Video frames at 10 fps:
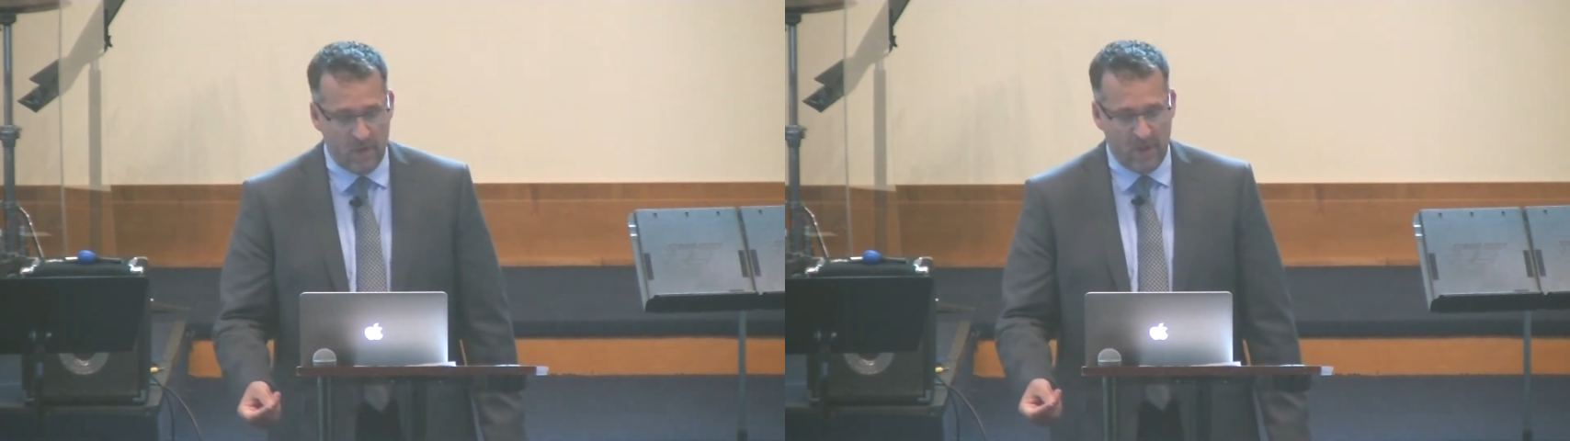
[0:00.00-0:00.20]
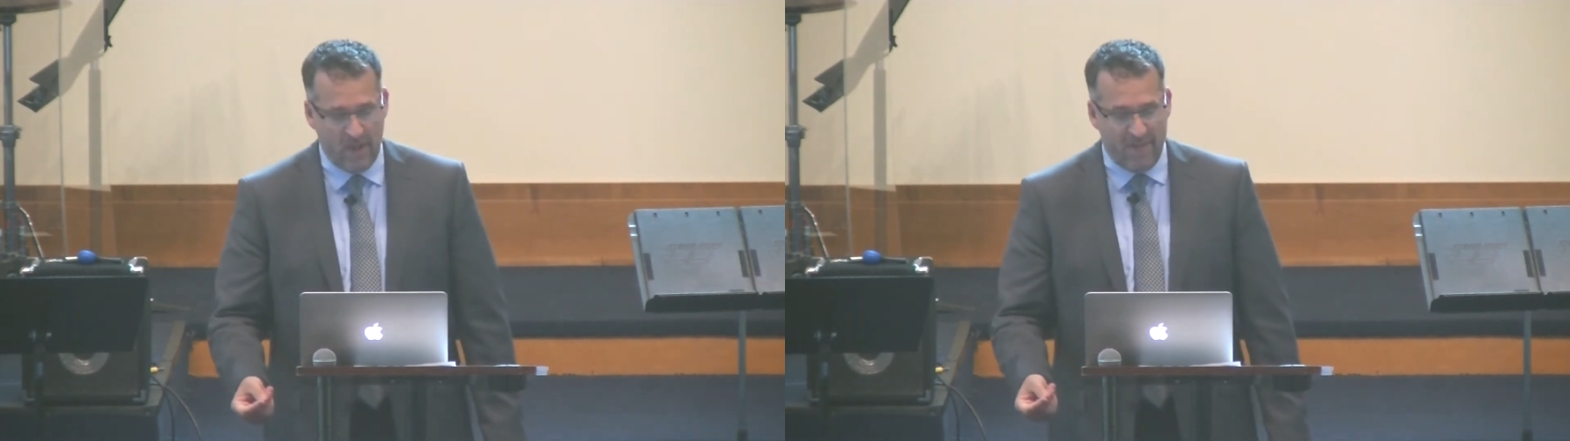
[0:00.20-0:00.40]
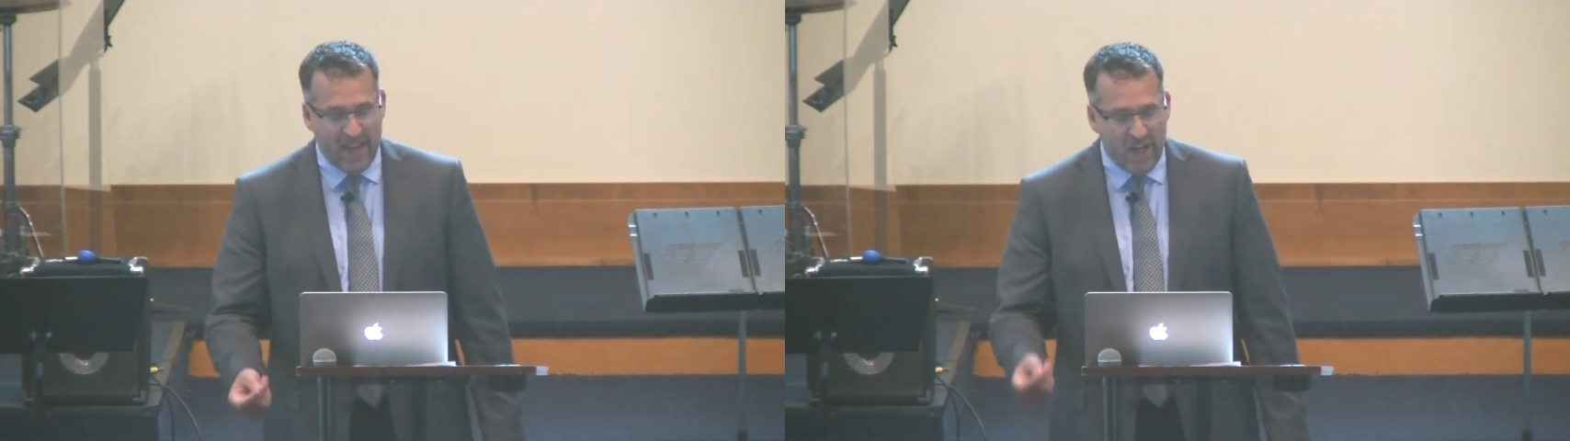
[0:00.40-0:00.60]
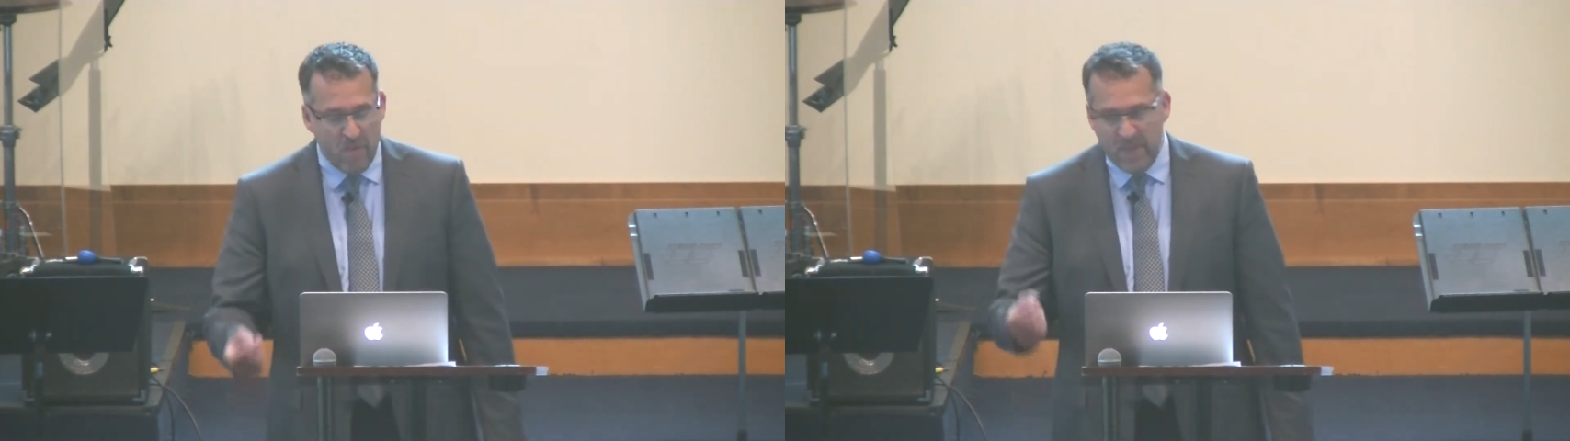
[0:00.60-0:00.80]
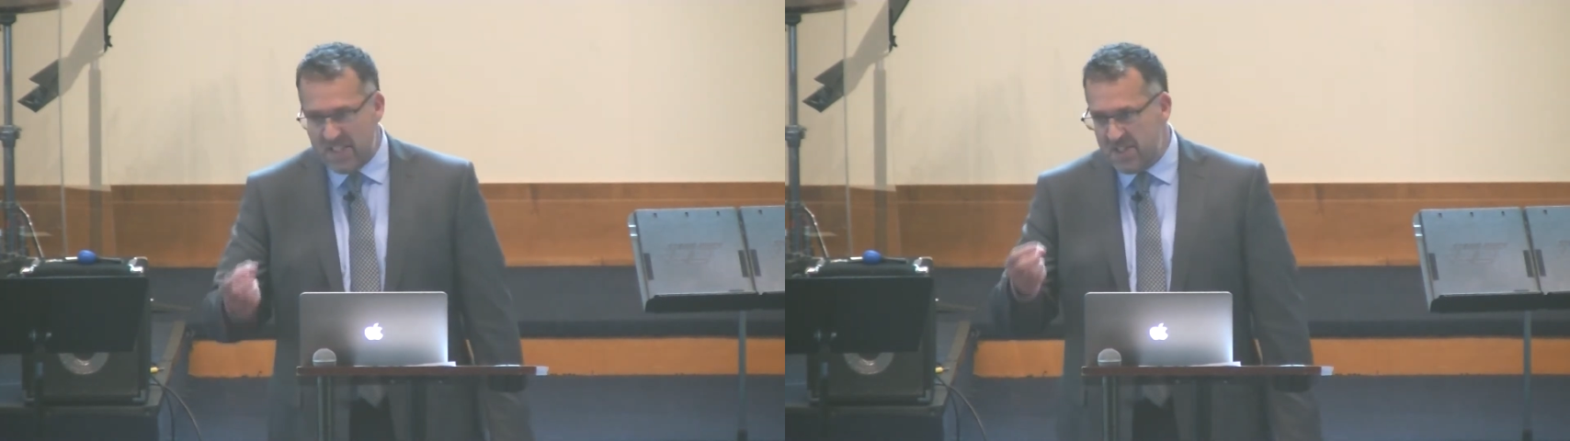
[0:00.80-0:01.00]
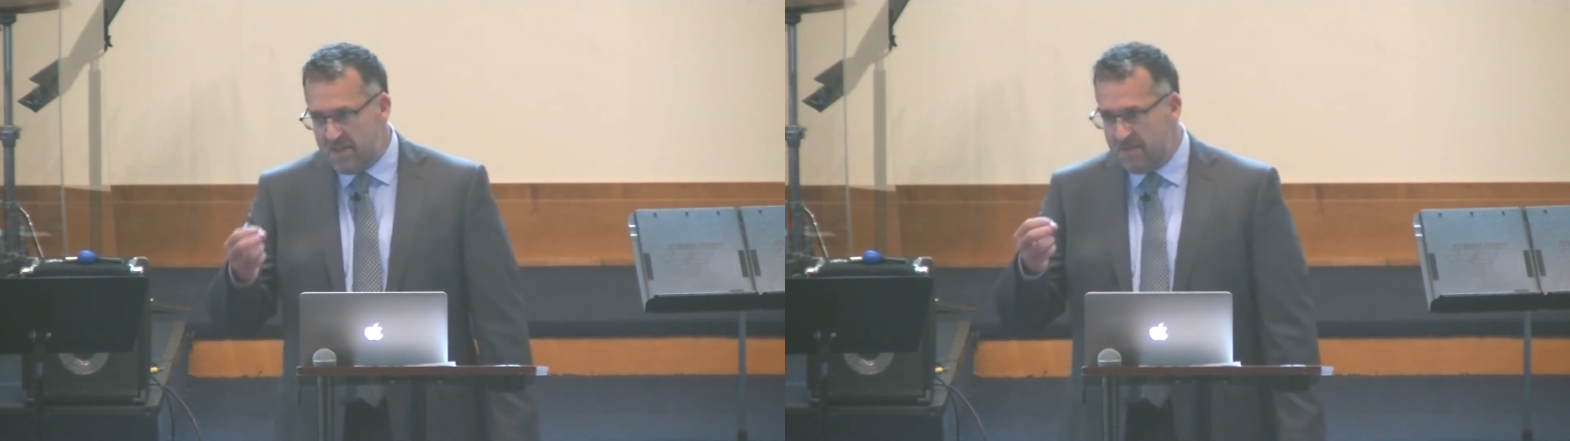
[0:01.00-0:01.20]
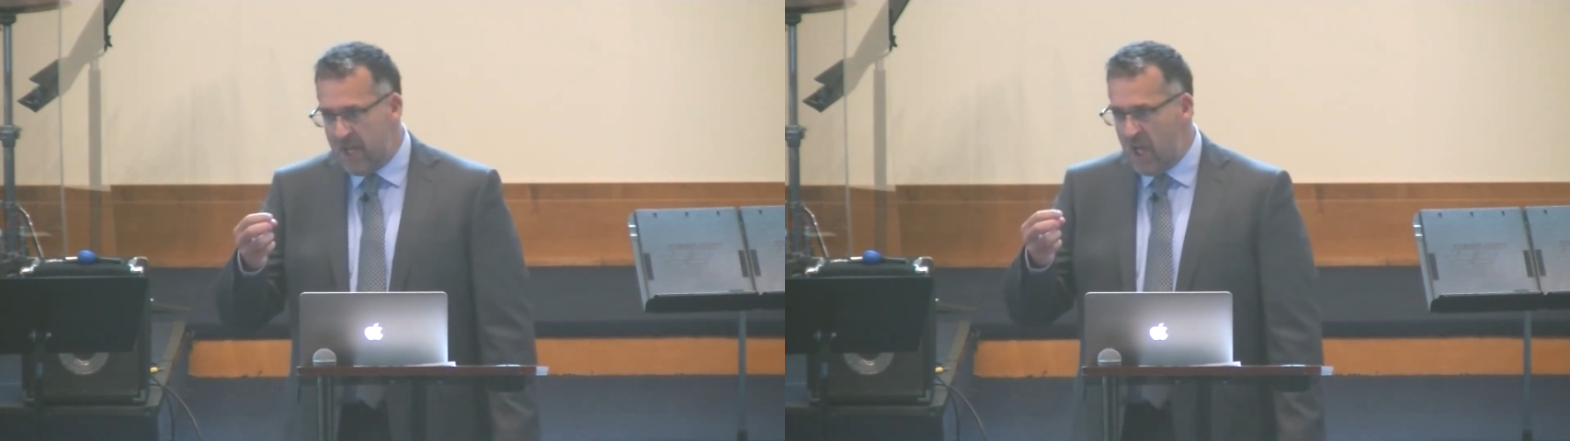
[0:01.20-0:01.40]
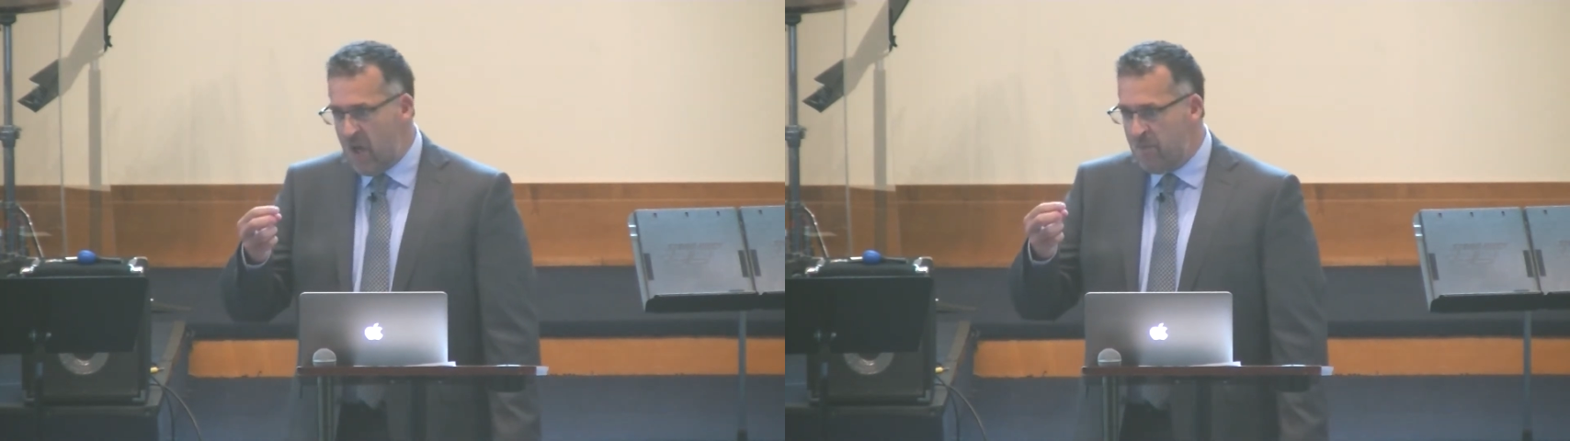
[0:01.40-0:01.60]
And then in the midst of
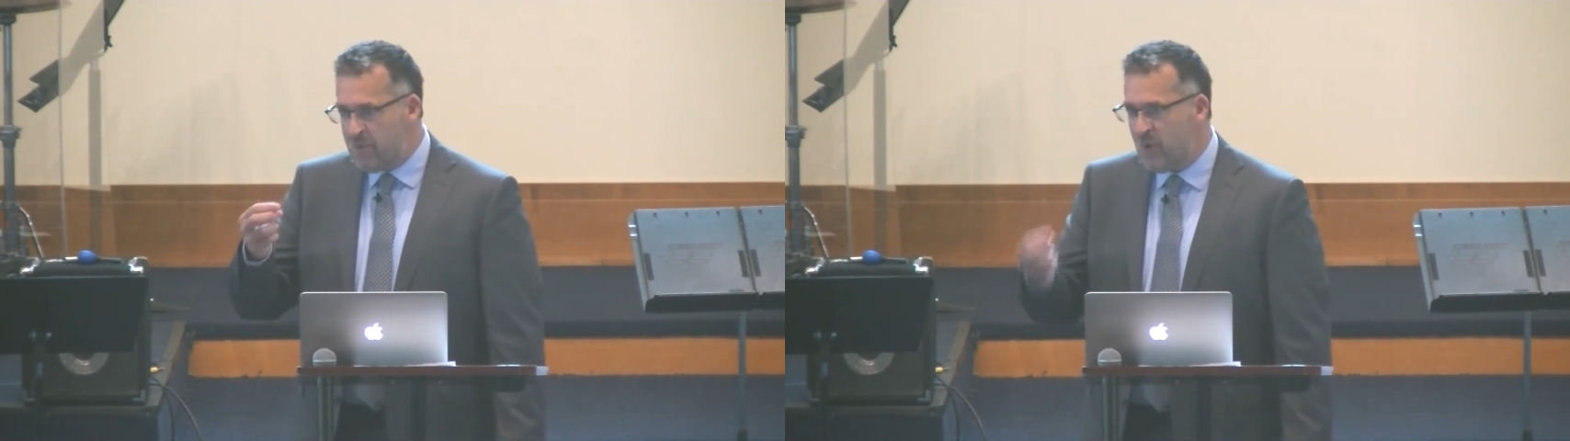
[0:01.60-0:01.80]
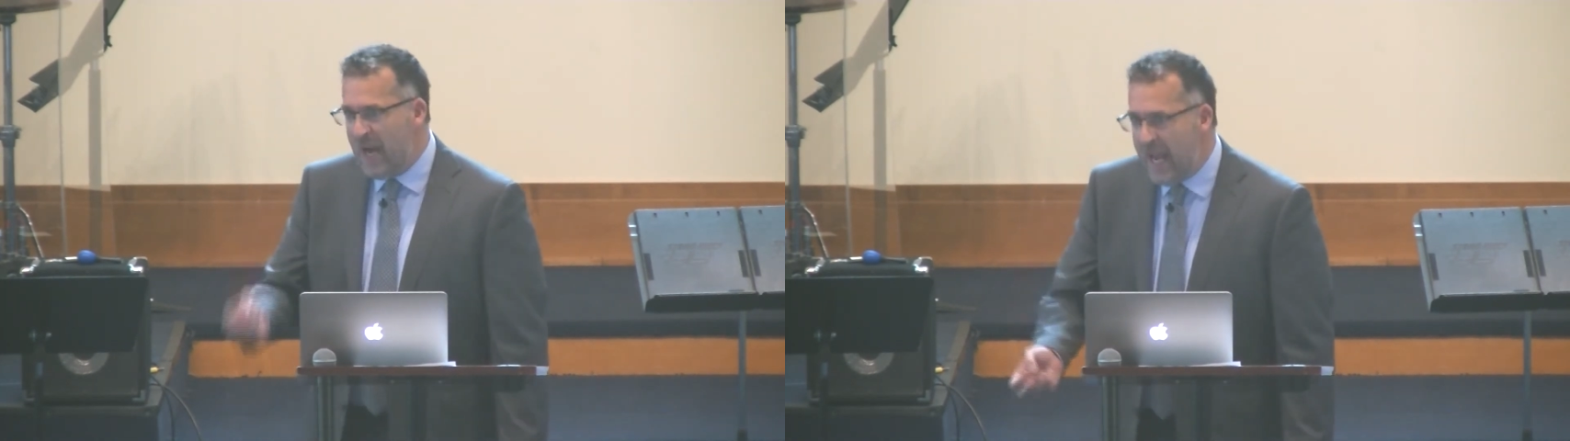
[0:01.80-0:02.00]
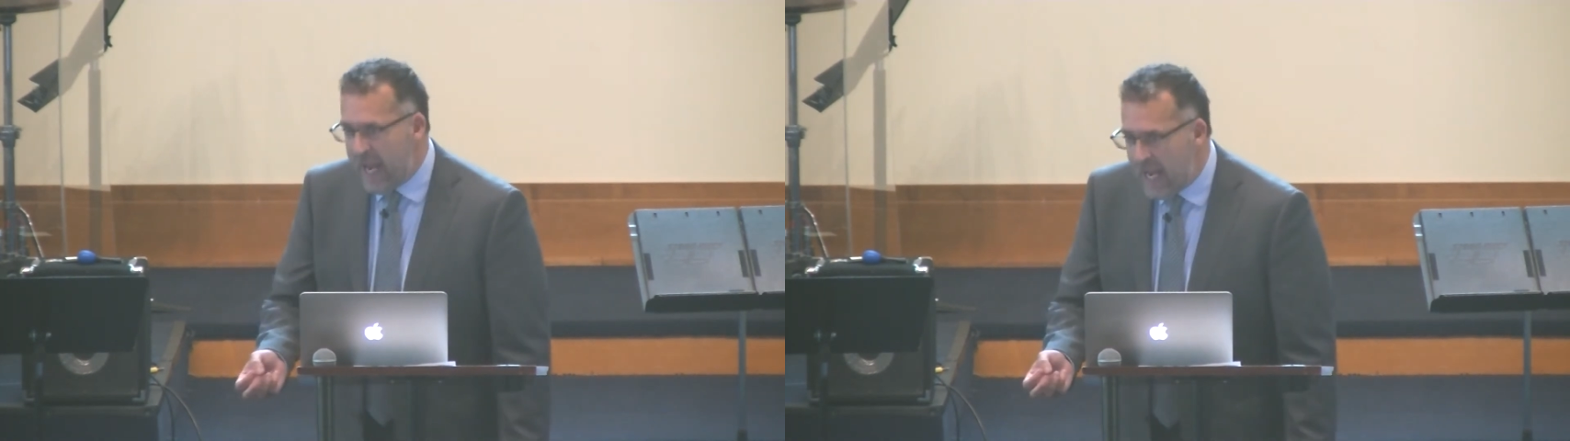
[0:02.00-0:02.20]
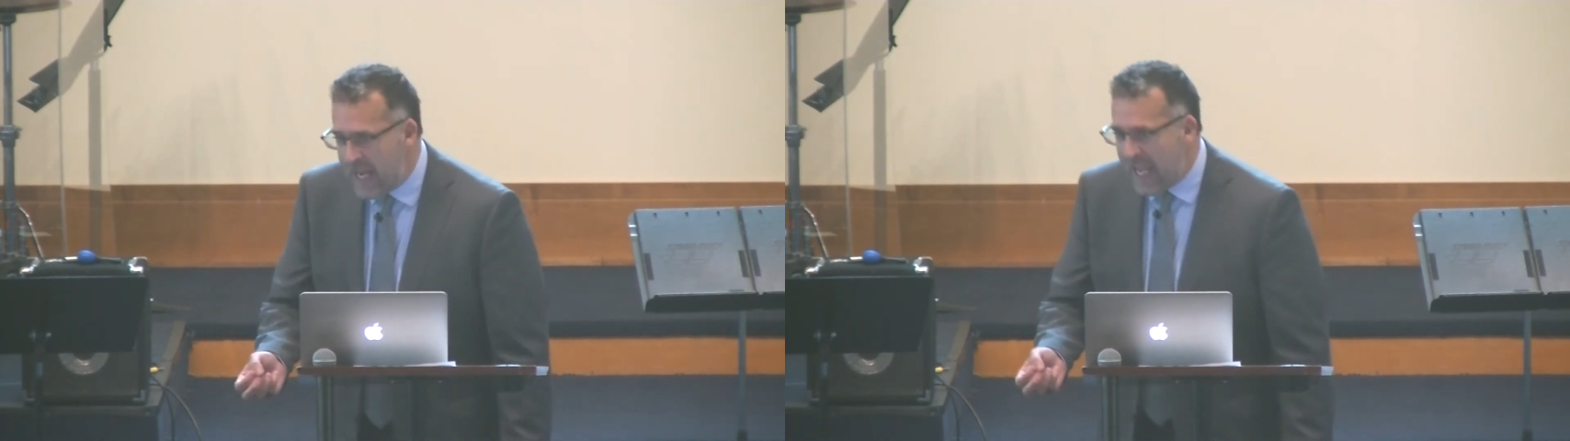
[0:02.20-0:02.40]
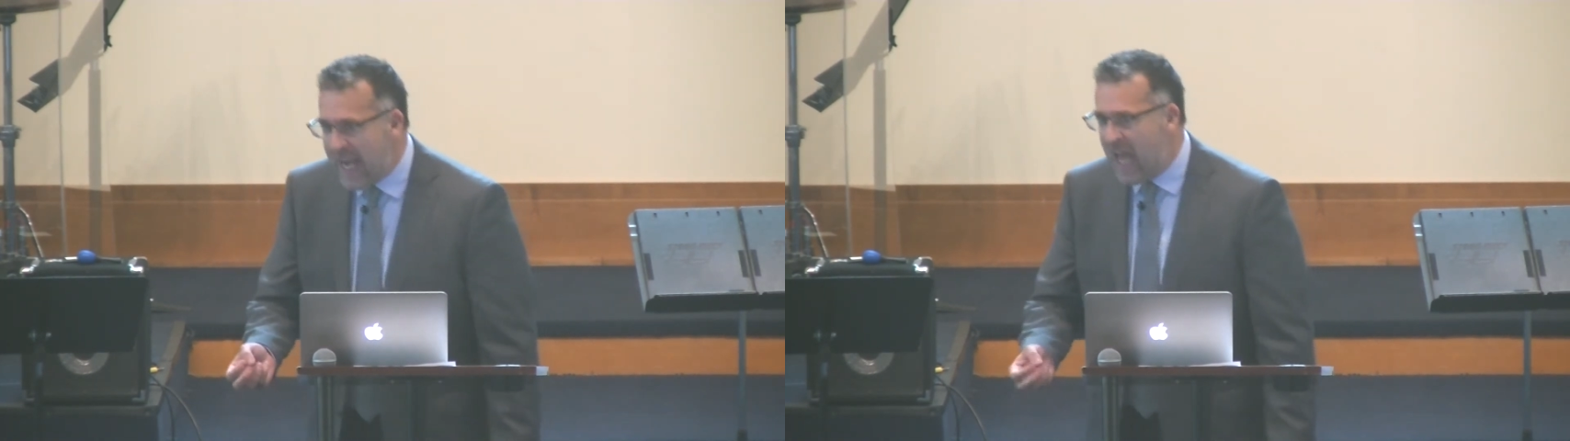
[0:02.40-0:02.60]
praying and